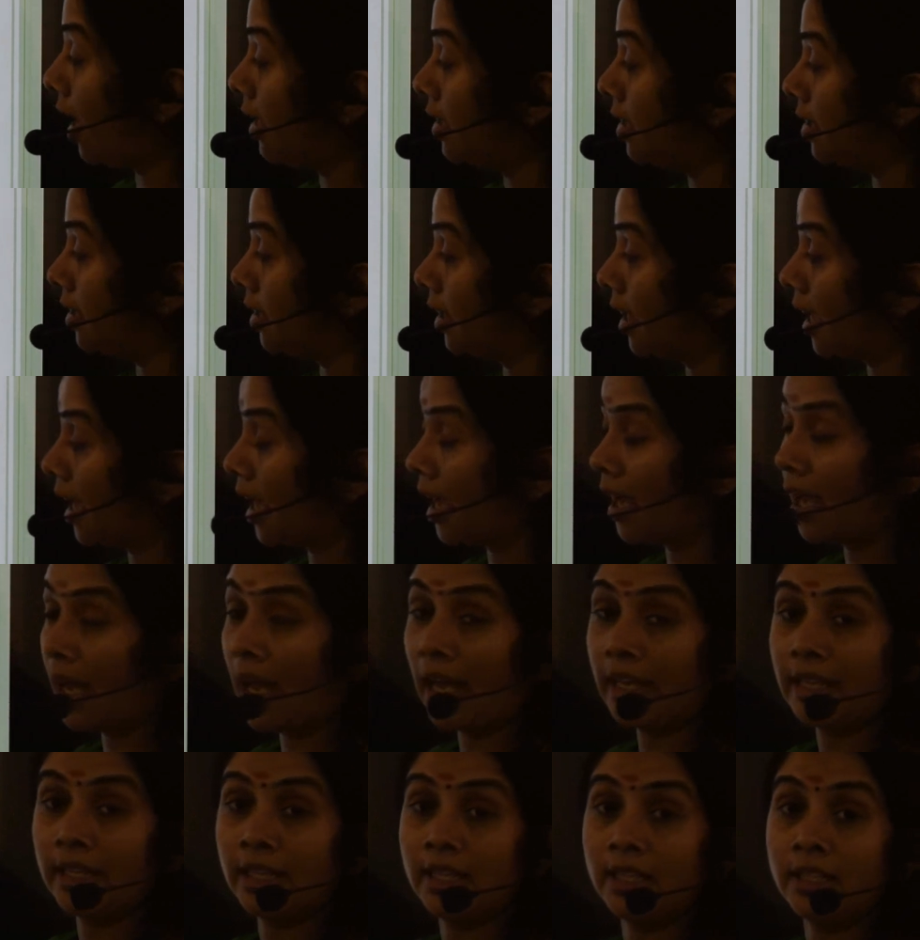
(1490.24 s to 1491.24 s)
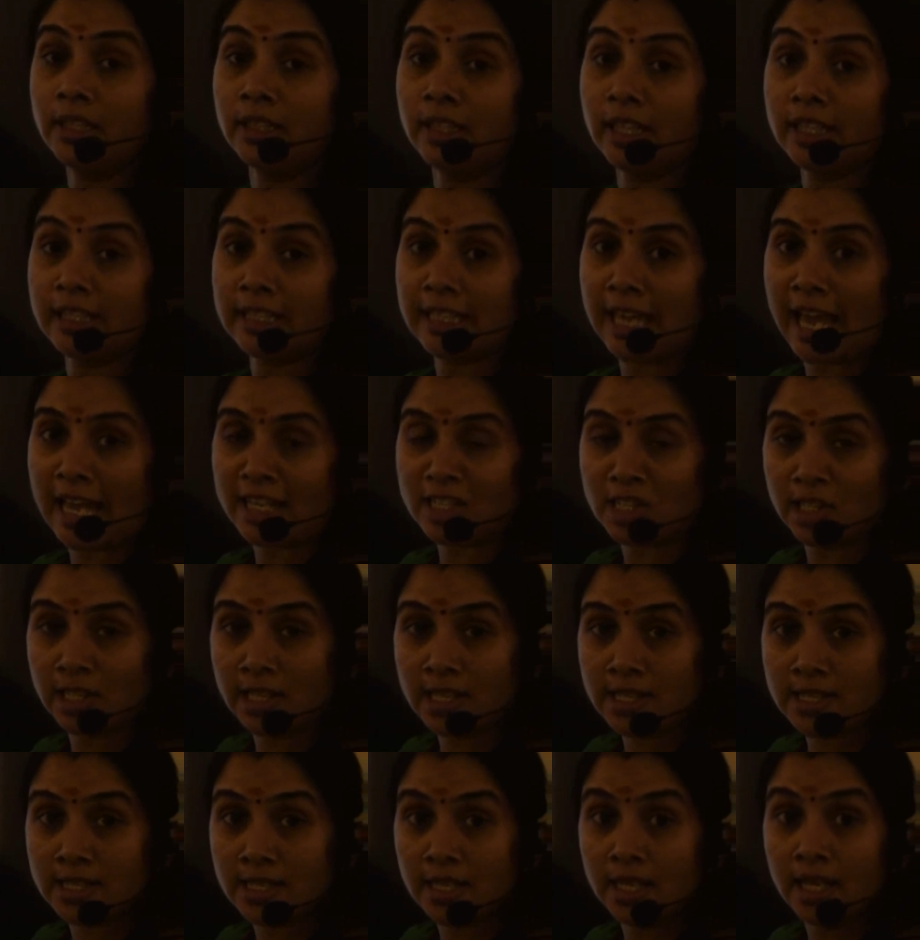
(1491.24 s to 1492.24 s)
iron. Iron, the
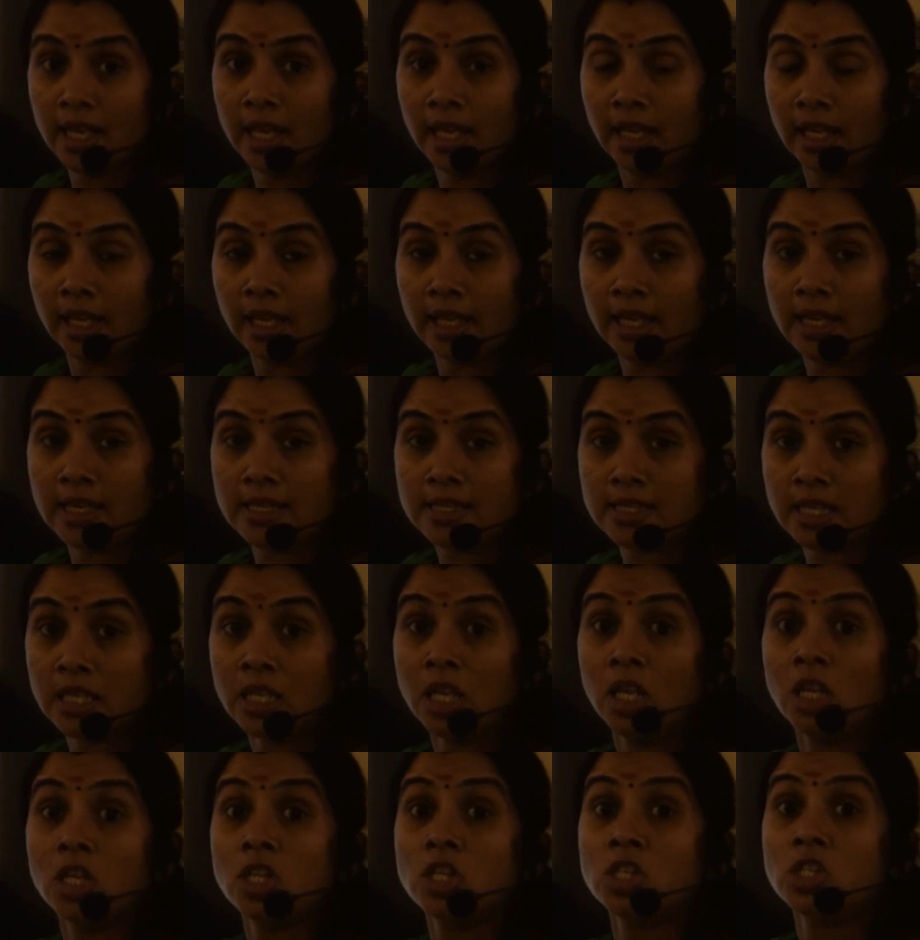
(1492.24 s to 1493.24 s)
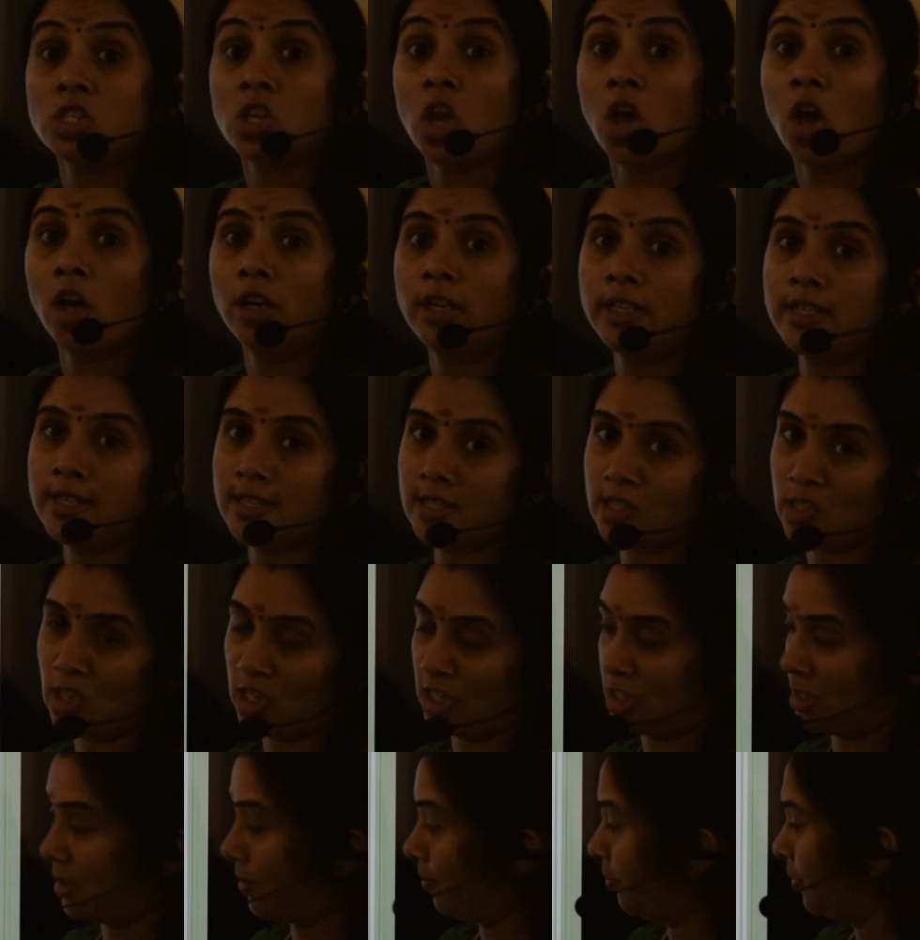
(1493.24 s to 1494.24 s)
catalyst, is in solid
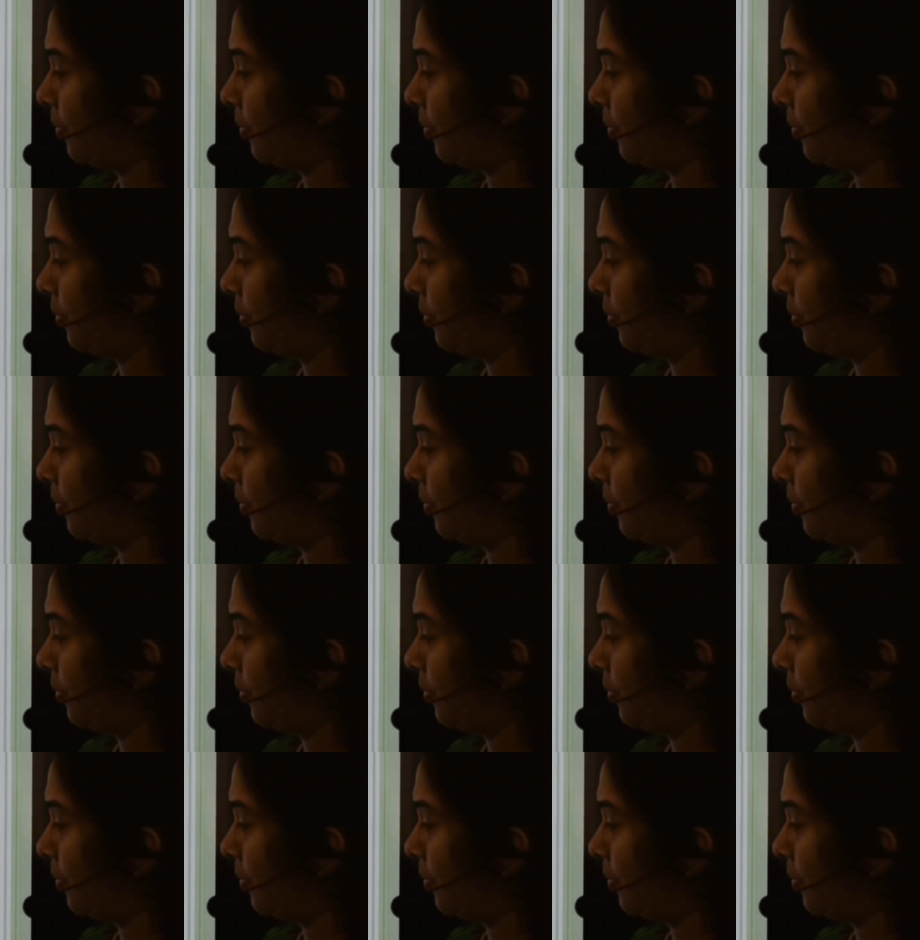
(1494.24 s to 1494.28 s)
state